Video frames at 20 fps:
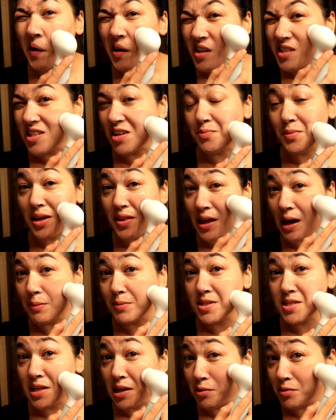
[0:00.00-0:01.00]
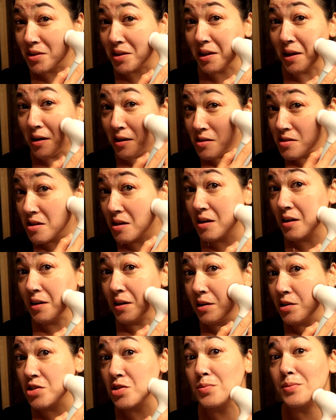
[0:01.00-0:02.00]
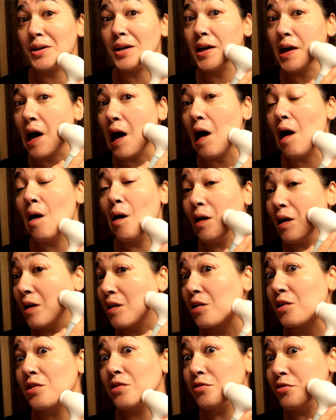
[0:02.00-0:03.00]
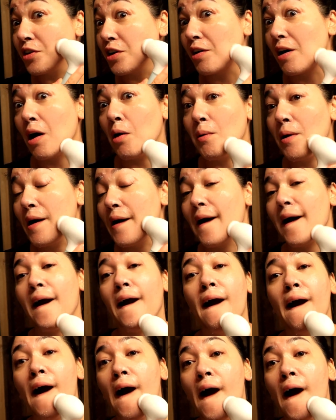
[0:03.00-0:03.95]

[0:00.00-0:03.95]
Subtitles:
Because I made that mistake with the Clarisonic. I used to break out and I couldn't figure out why.